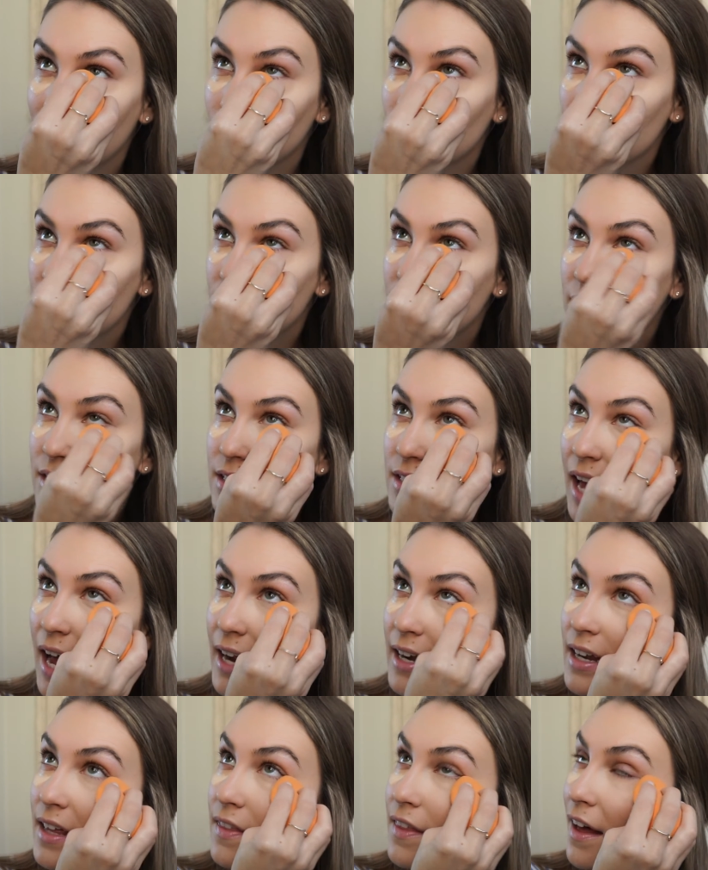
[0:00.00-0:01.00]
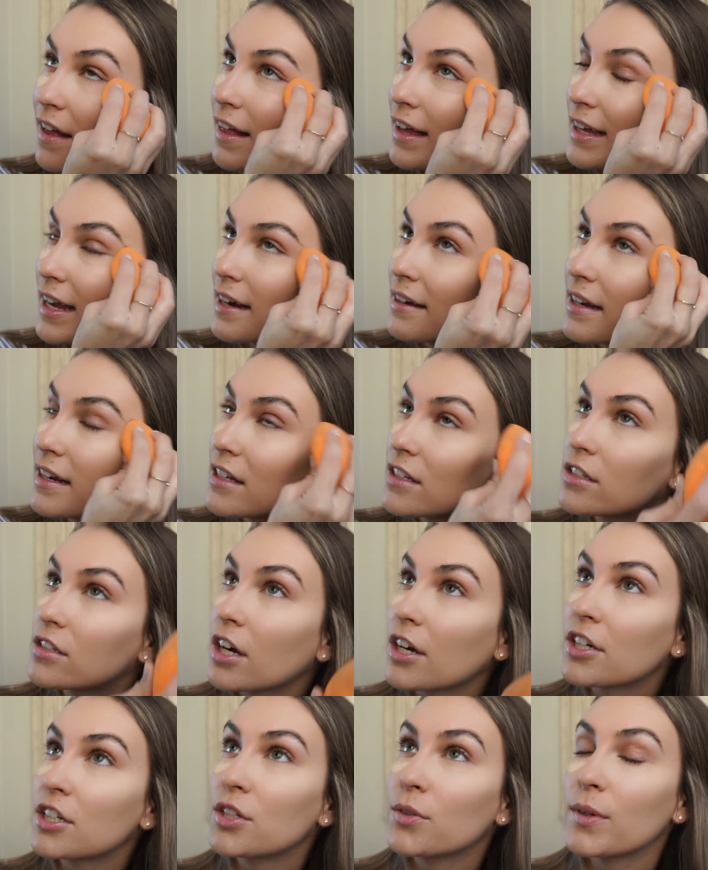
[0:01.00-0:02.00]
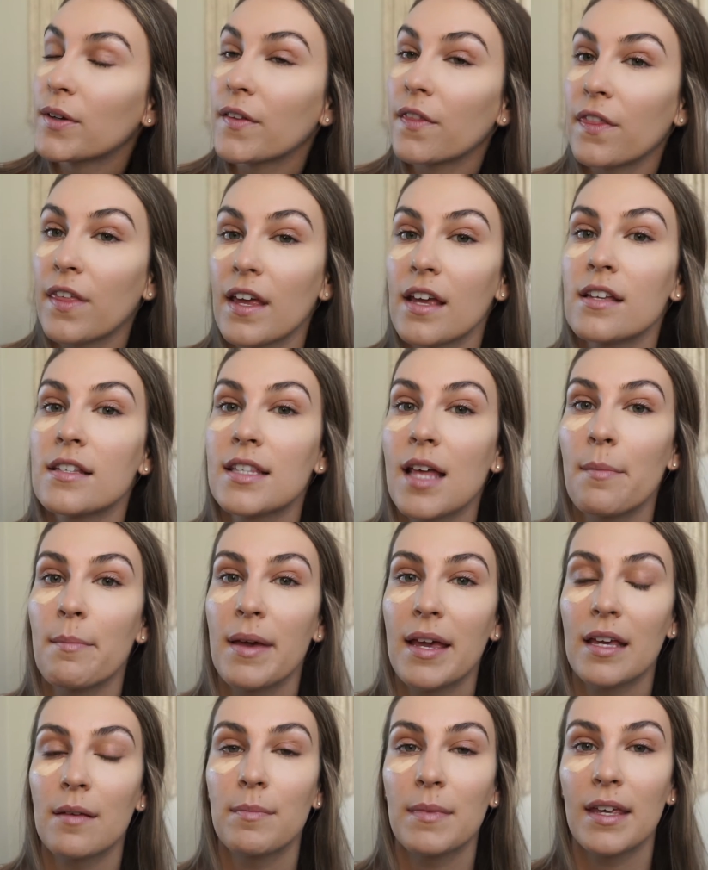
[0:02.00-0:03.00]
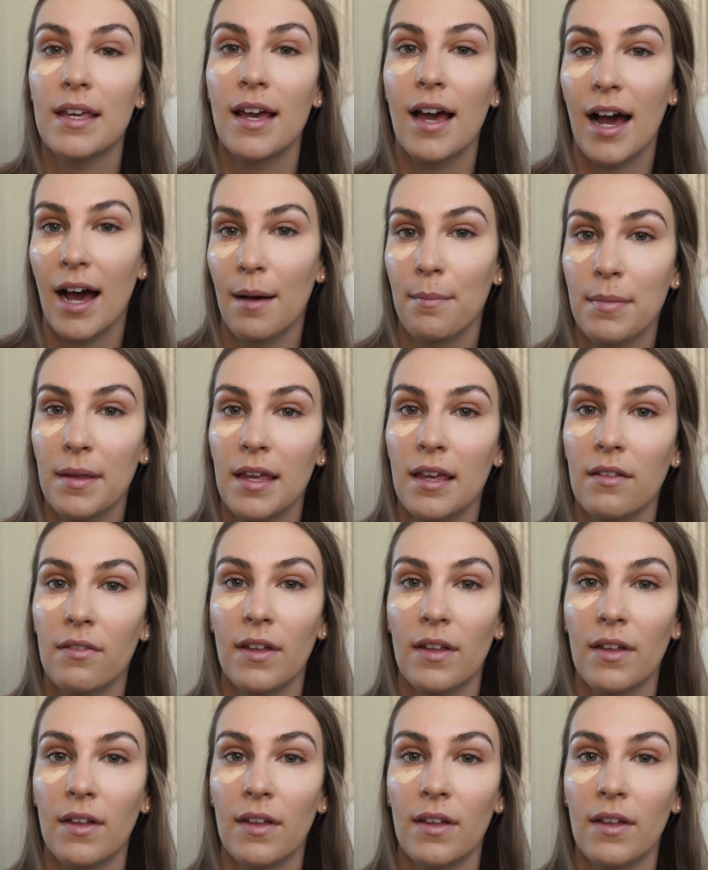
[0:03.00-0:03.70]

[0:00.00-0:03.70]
just decided that like I need to start doing things that make me happy.